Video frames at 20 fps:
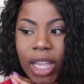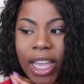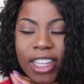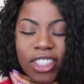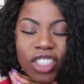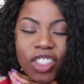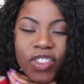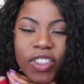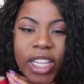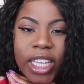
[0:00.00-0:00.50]
I
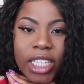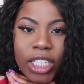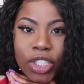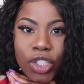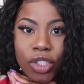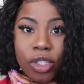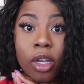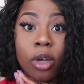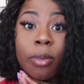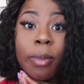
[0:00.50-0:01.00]
just feel like
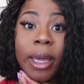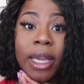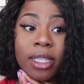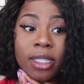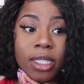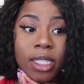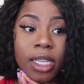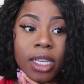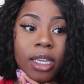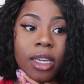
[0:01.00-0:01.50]
it's so
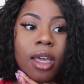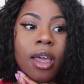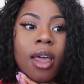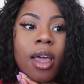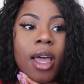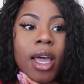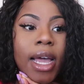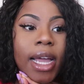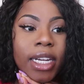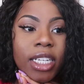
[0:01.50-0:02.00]
basic.
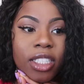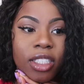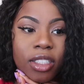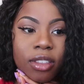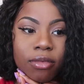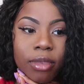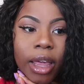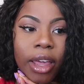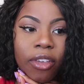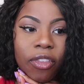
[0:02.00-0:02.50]
I need
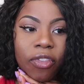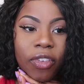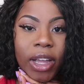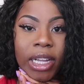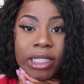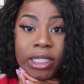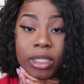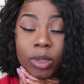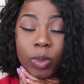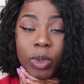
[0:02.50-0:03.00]
to like
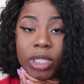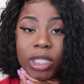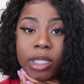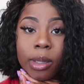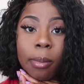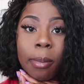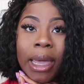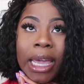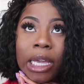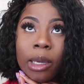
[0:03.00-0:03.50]
find someone
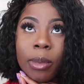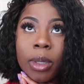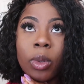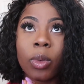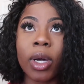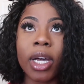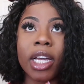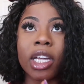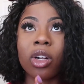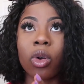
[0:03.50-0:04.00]
to make me
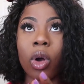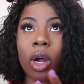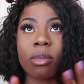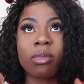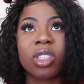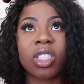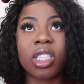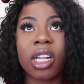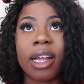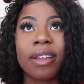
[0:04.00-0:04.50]
one, or
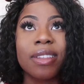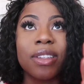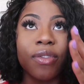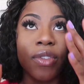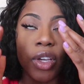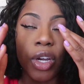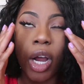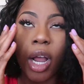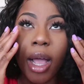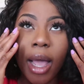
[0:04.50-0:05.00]
I'm just gonna have to
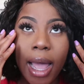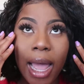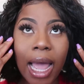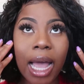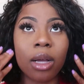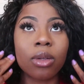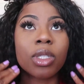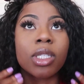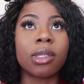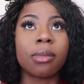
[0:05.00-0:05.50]
figure out
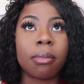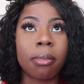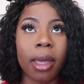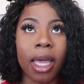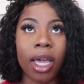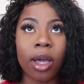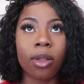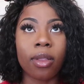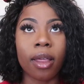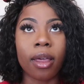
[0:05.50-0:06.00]
how to
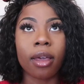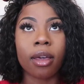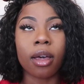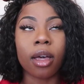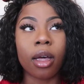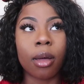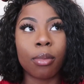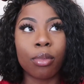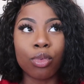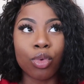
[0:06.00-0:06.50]
make like
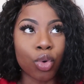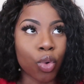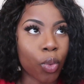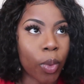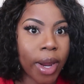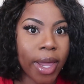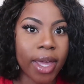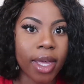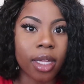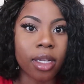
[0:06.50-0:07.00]
a
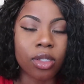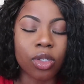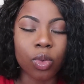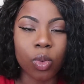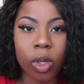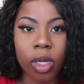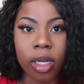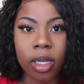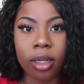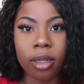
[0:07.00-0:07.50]
grand
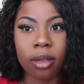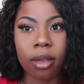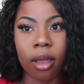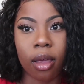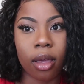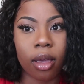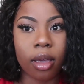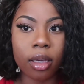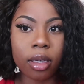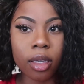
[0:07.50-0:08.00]
one.
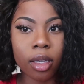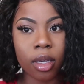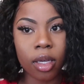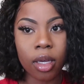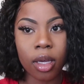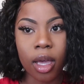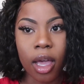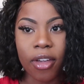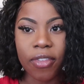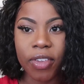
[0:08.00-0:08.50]
Like,
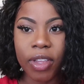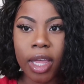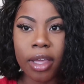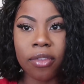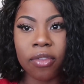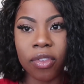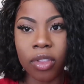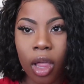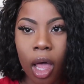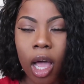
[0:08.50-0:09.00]
I feel like
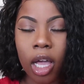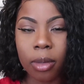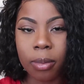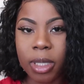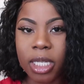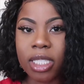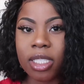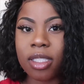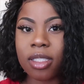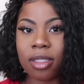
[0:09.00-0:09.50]

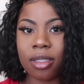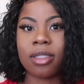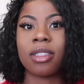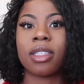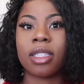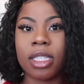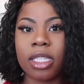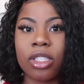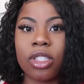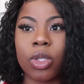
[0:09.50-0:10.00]
Vlogmas, the
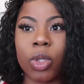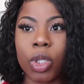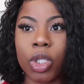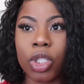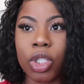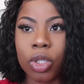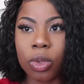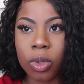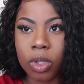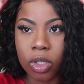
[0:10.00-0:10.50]
least you
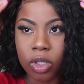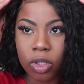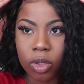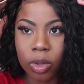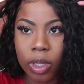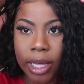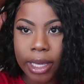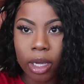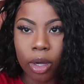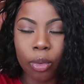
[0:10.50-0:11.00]
could do is do
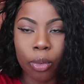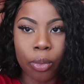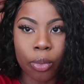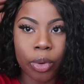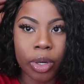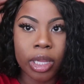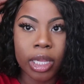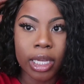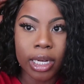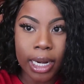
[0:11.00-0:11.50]
like a
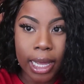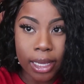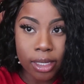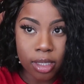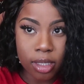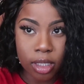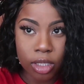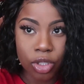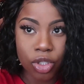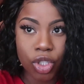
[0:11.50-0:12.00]
really
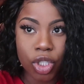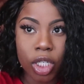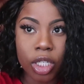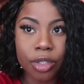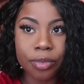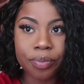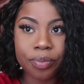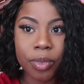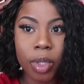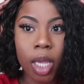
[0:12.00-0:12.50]
nice
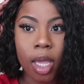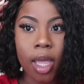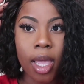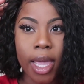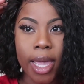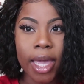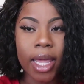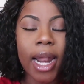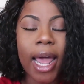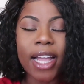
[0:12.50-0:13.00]
intro.
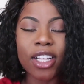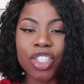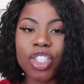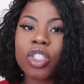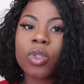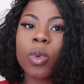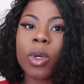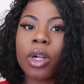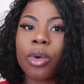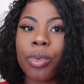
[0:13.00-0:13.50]
And I
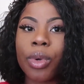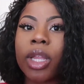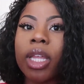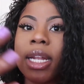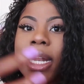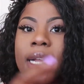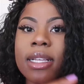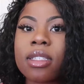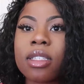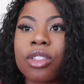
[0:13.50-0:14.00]
just want a really
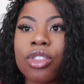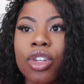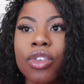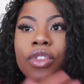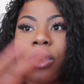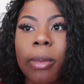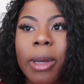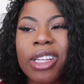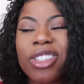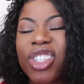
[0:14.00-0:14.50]
nice intro
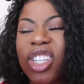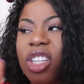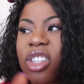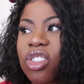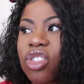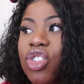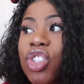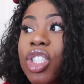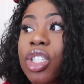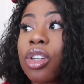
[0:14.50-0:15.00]
for my
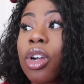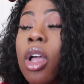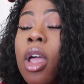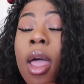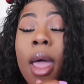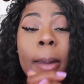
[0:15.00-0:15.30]
channel in general.